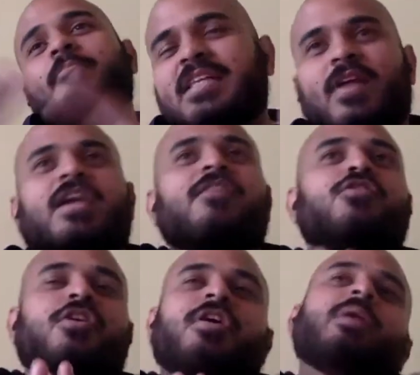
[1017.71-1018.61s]
from the other
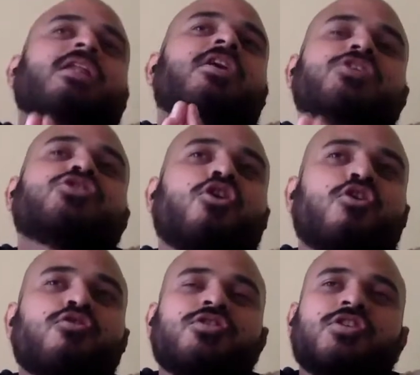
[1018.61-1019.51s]
perspective, like
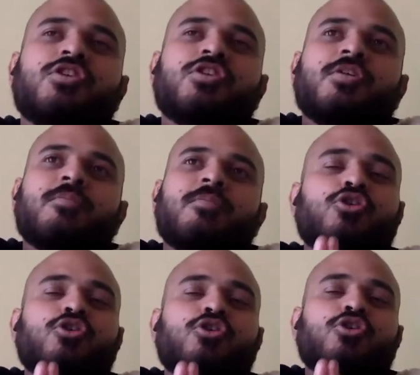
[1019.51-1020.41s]
learning to
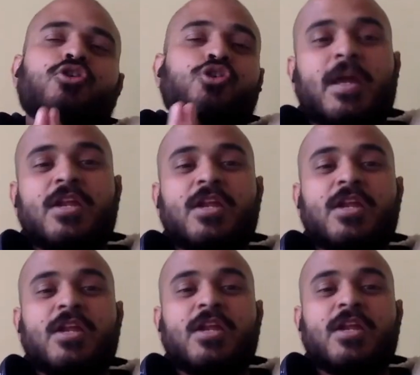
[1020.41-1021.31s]
code because you
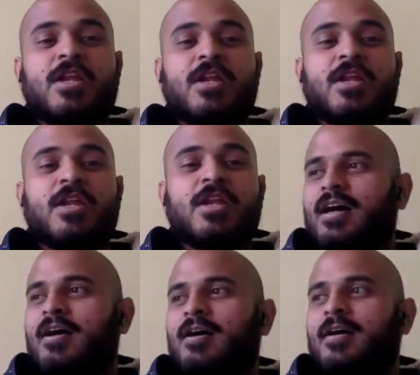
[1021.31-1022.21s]
want to spend your day
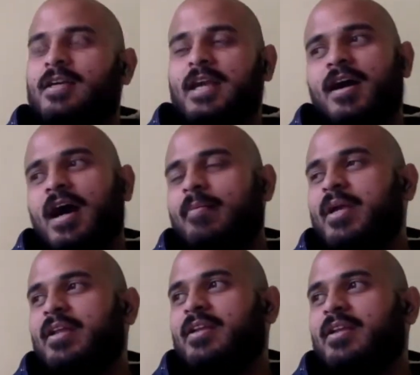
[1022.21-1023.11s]
coding.
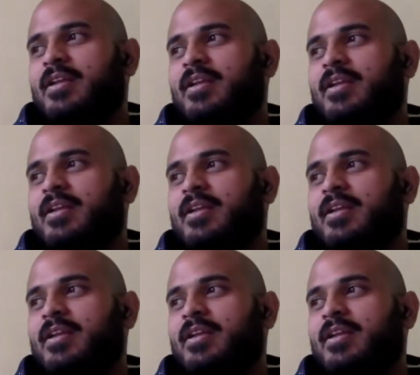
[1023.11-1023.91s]
I mean,